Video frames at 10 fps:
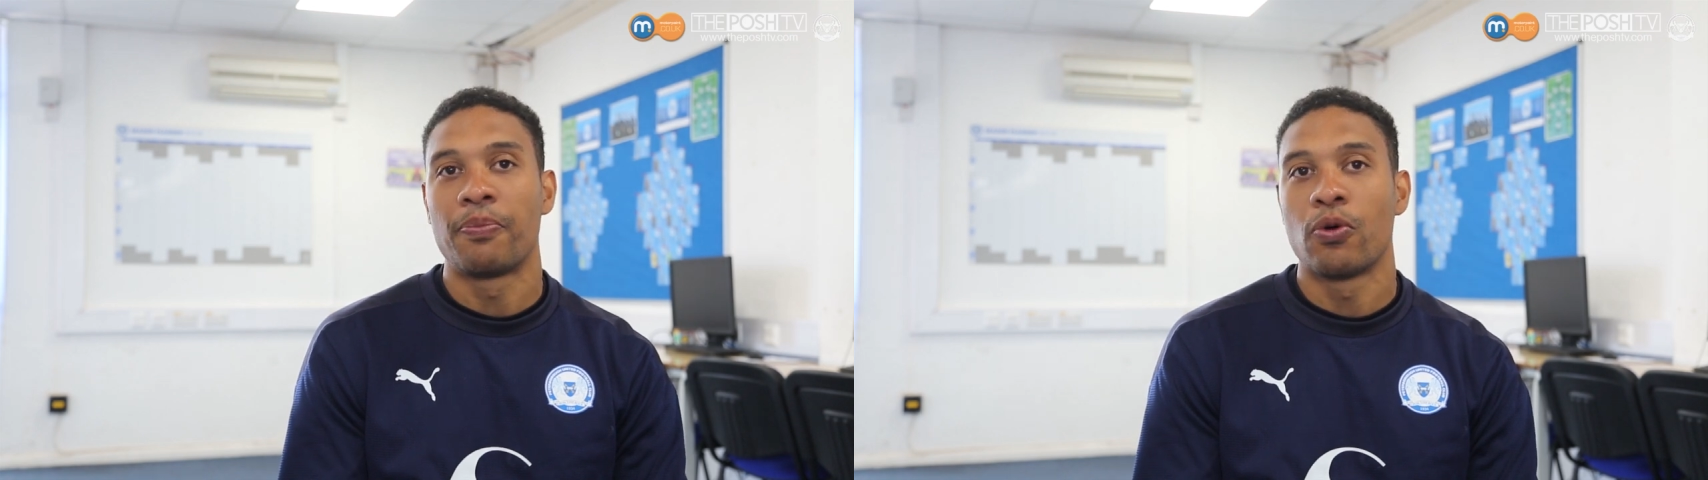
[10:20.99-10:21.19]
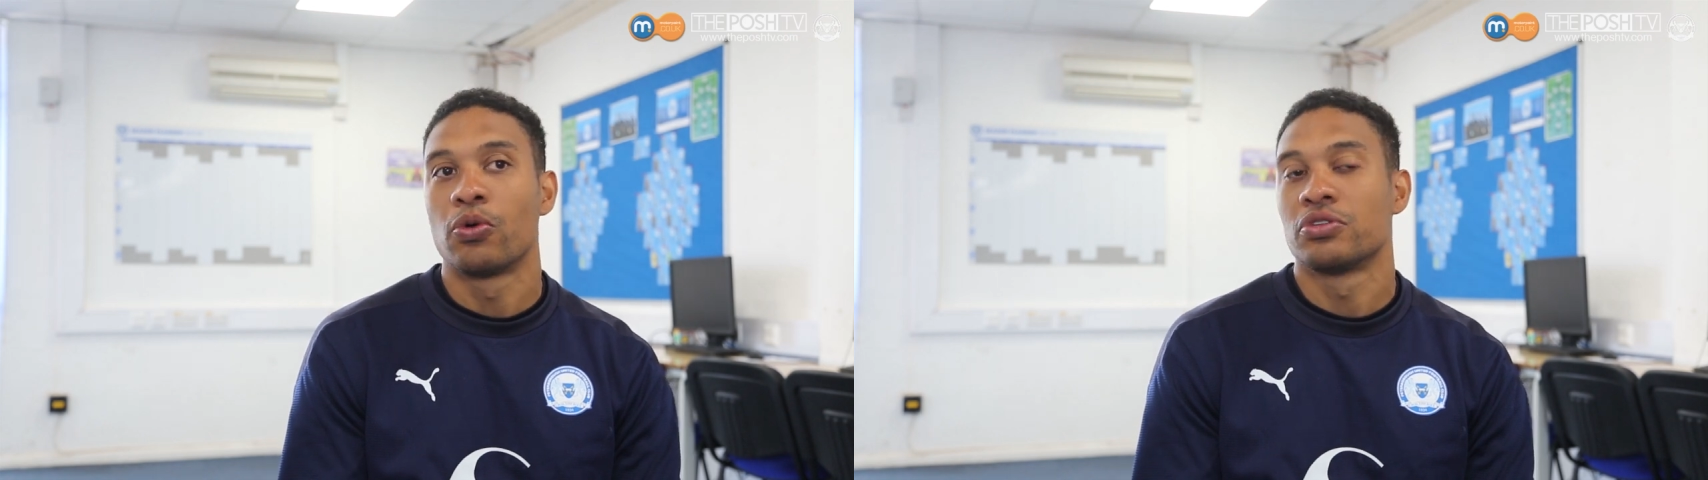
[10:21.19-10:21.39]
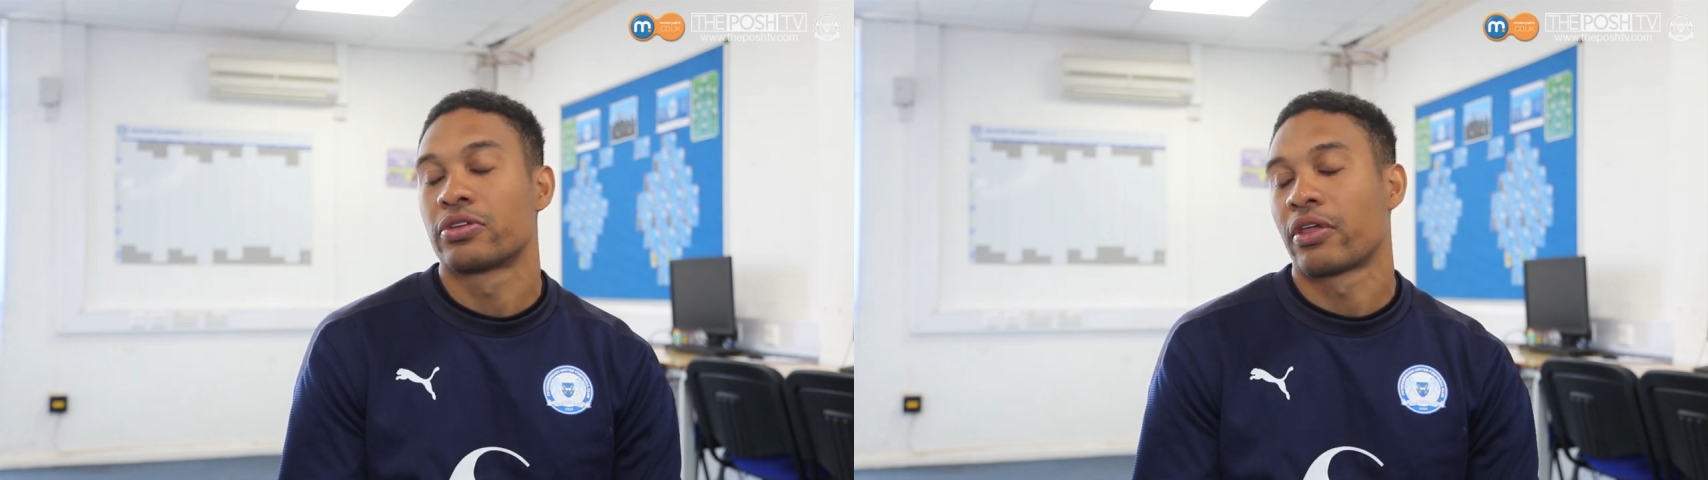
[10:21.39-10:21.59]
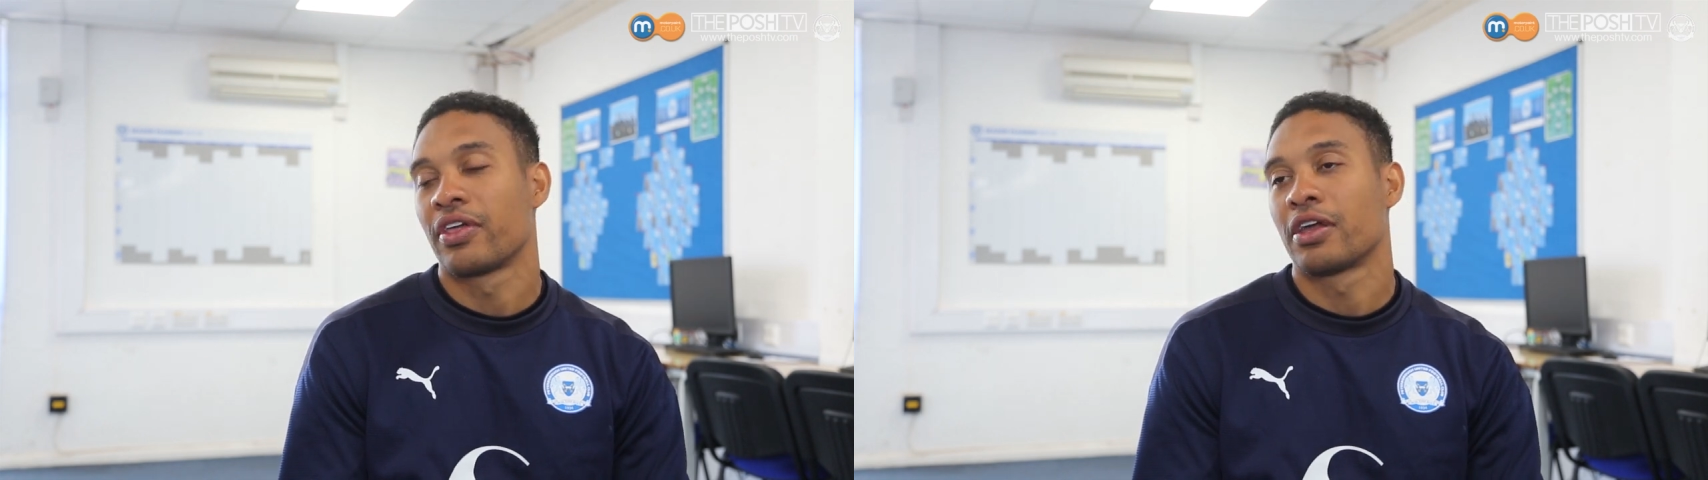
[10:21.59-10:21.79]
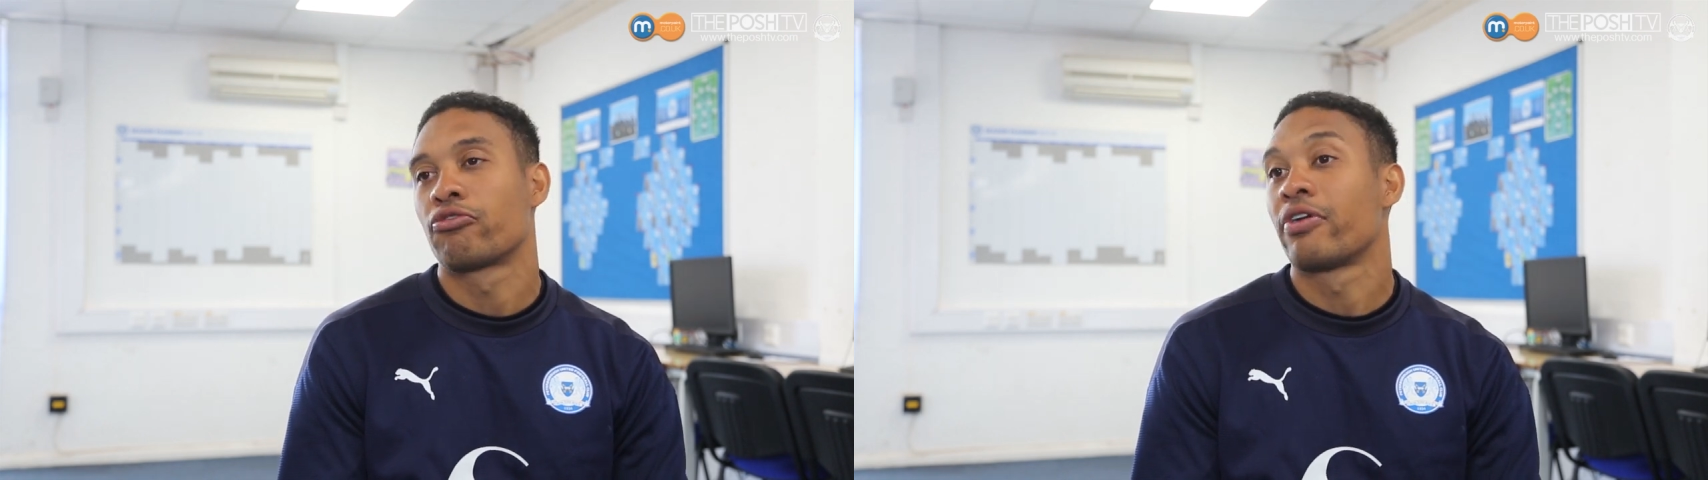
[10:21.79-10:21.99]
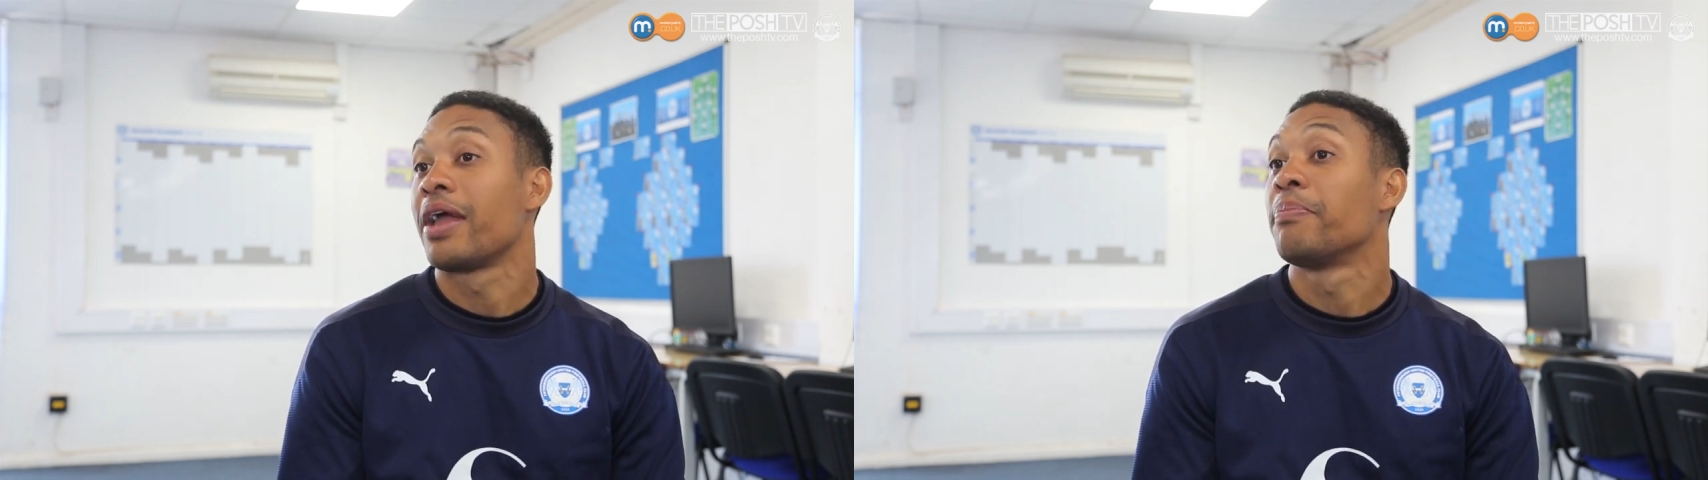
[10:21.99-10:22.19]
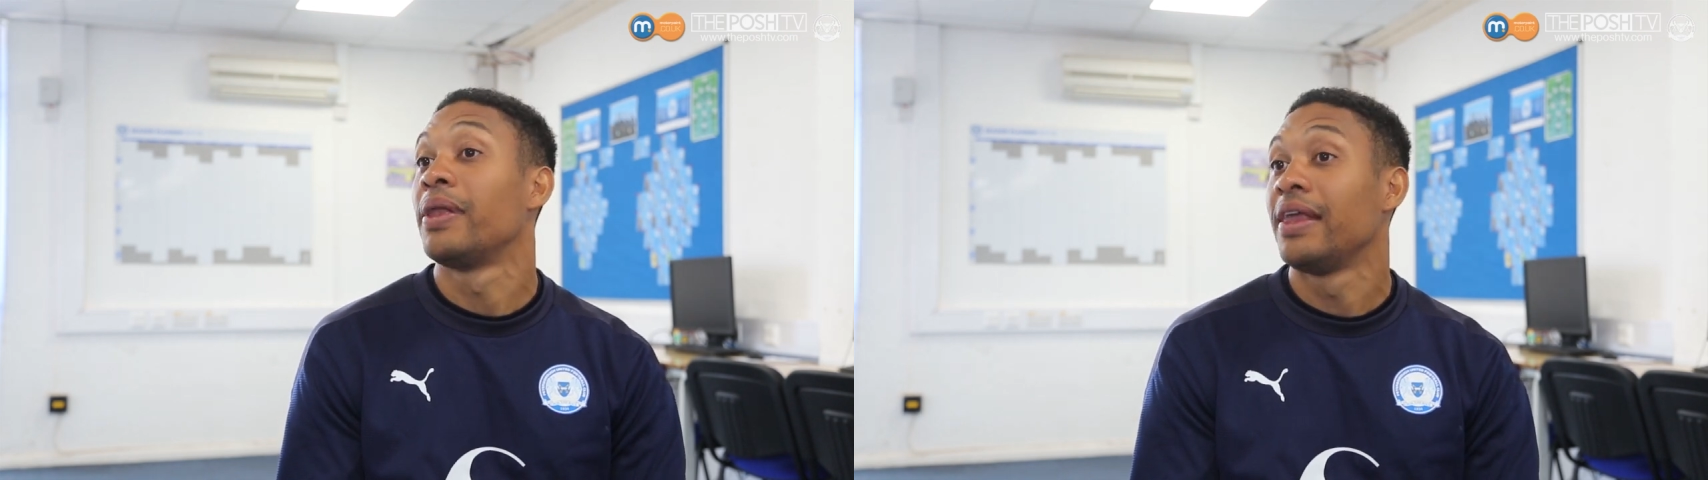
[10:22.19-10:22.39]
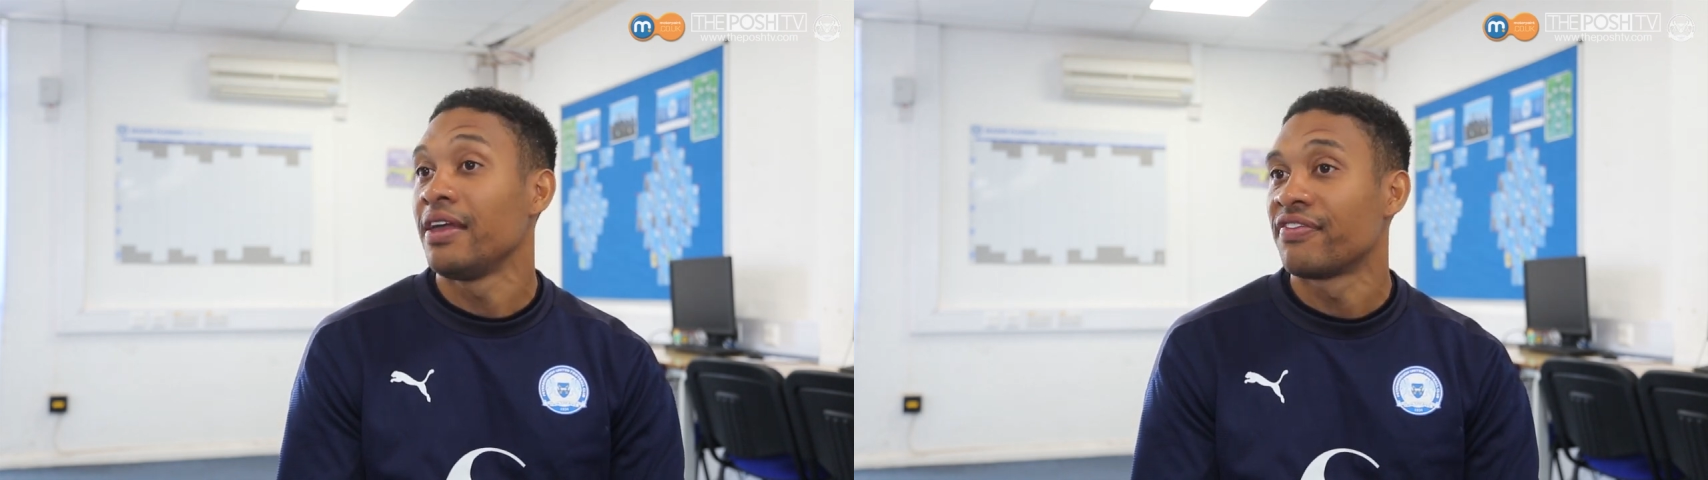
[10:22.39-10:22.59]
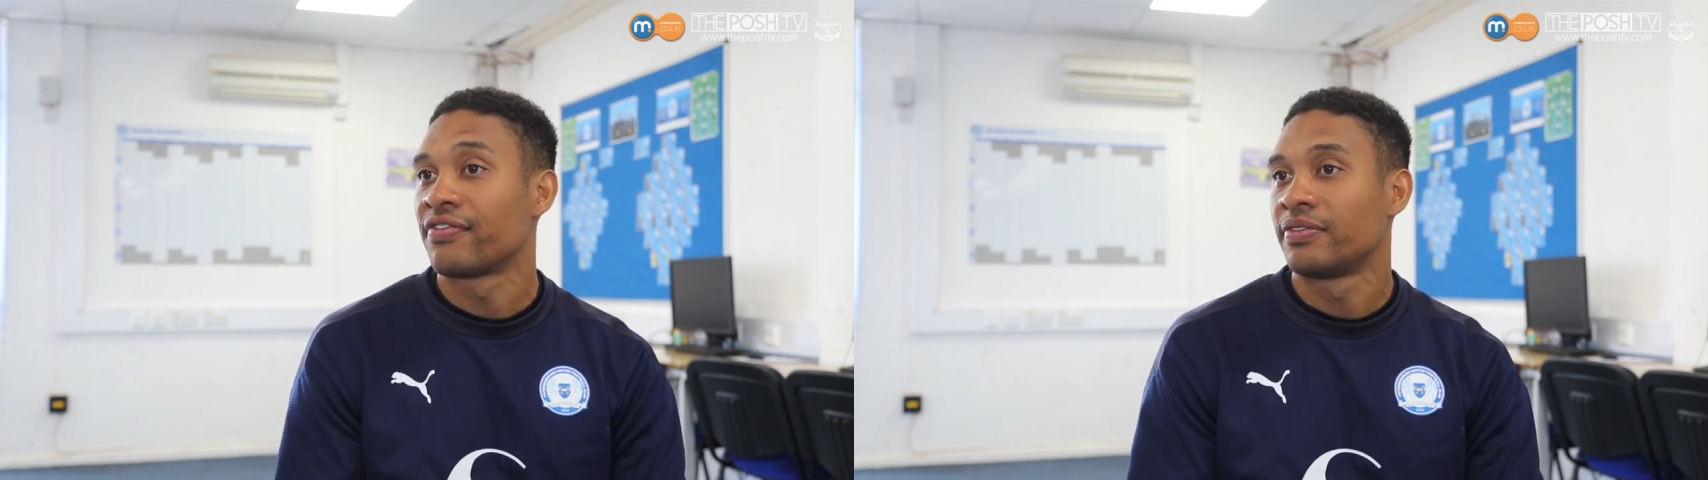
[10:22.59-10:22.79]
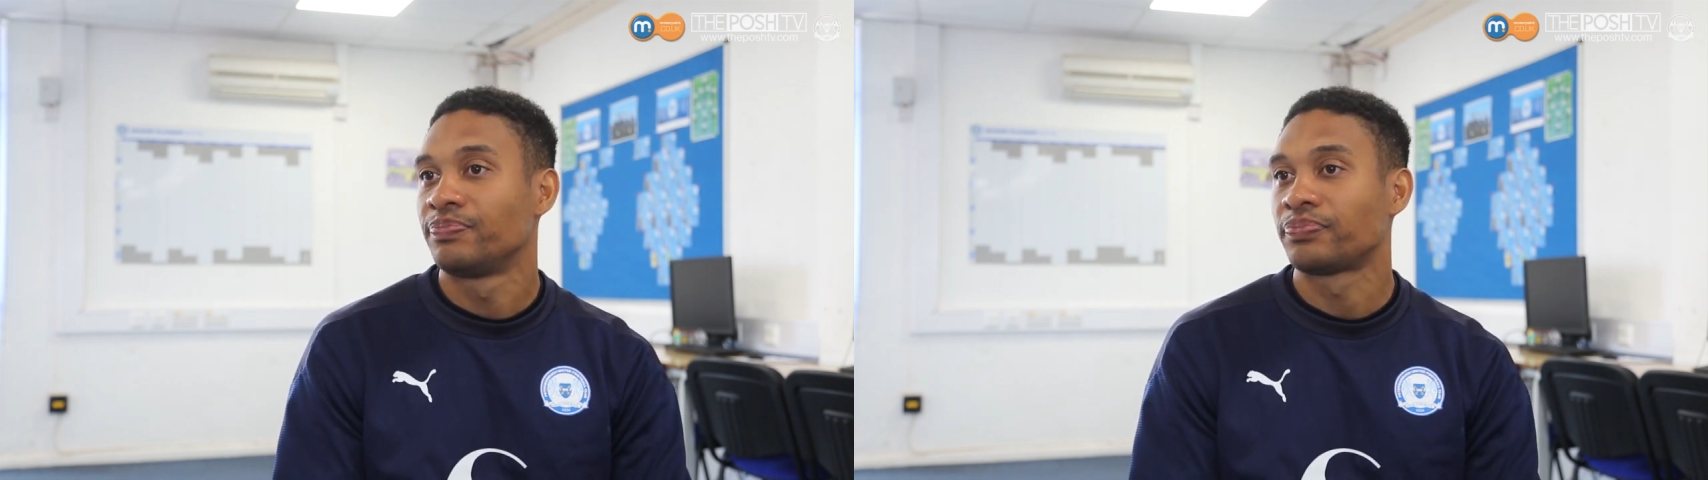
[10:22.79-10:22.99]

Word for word: important so i think create belief